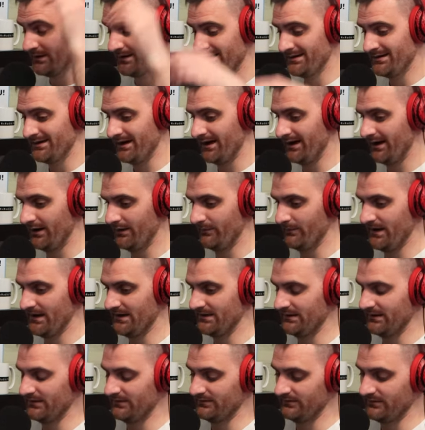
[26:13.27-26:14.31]
mm. um,
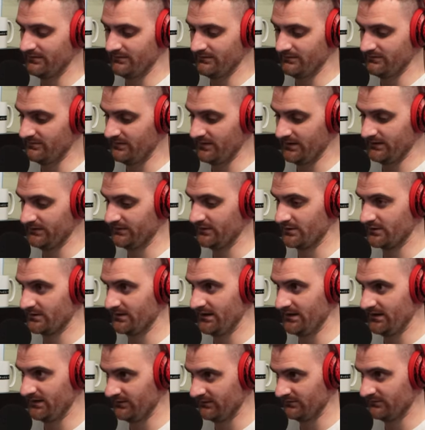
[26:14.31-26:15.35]
and it, they, are
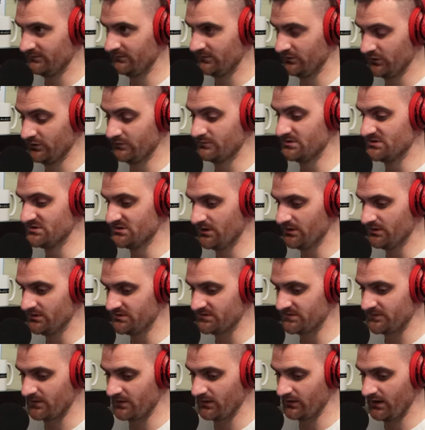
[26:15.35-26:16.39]
getting good results
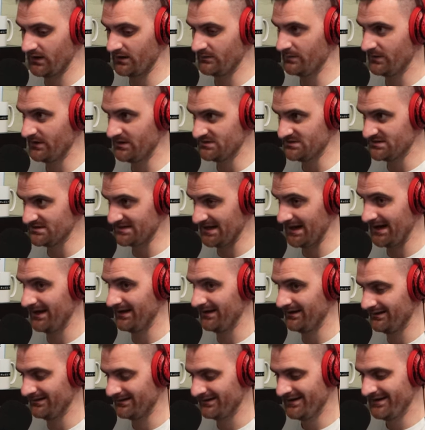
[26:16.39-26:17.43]
for a lot of patients
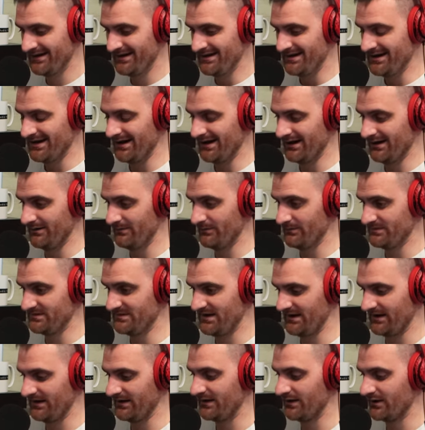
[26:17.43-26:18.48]
and um,
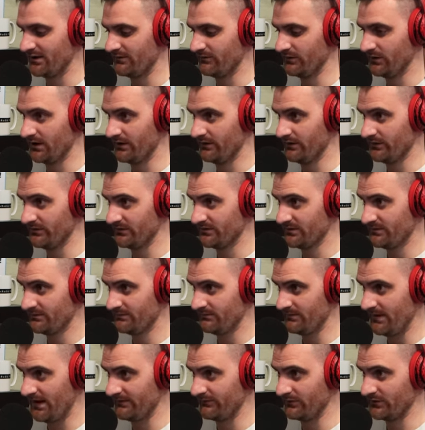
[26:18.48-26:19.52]
taking care of a lot of those
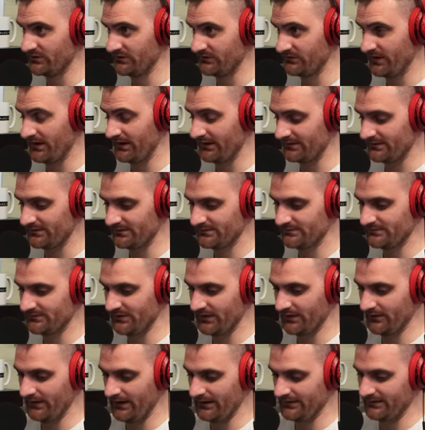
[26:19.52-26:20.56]
adverse effects. Yeah.
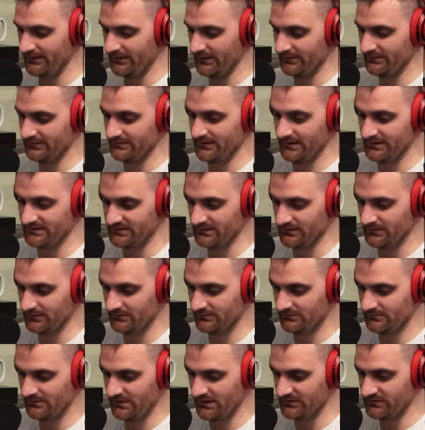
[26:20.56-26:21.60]
So I, that that's
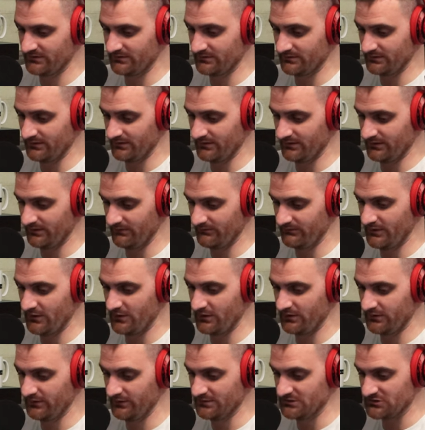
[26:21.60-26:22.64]
a it's a
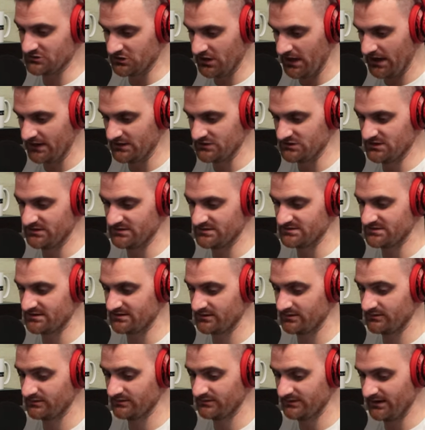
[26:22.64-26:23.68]
very good strategy. There's
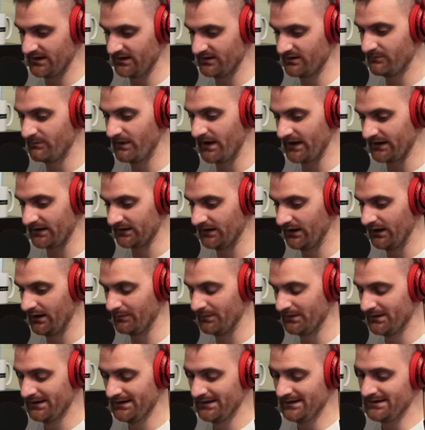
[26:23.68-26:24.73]
good data to back it
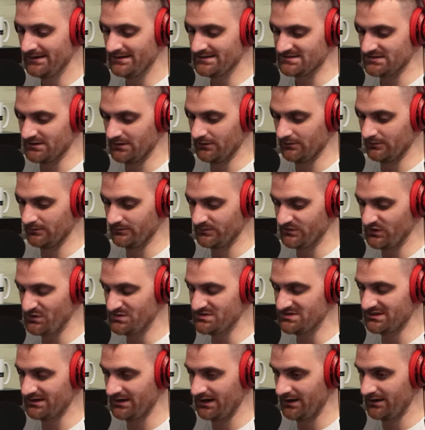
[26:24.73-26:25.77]
up. So
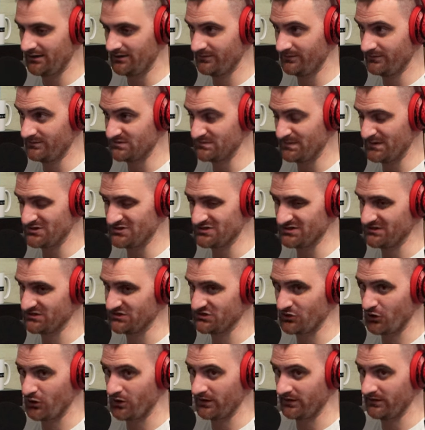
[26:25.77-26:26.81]
dosing iron, especially
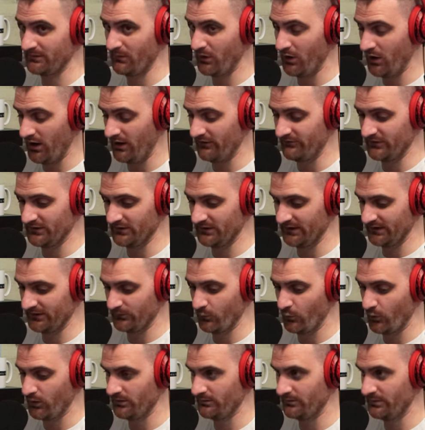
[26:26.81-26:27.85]
starting them off on like
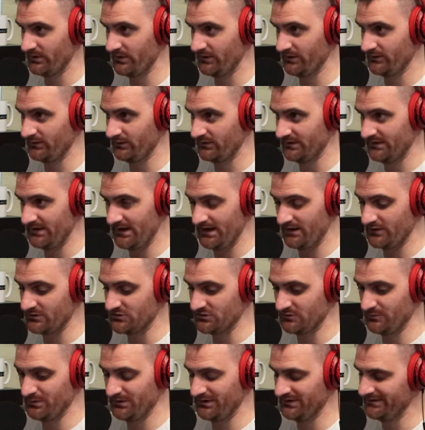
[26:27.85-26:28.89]
one pill a day or
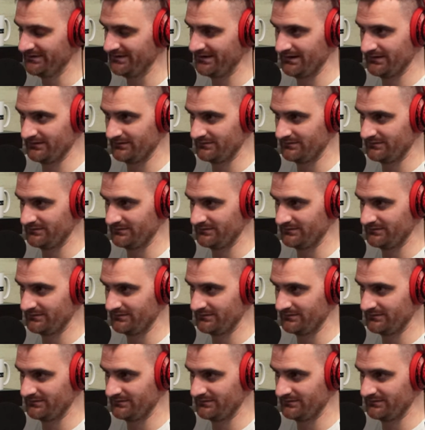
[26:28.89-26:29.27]
two pills a day,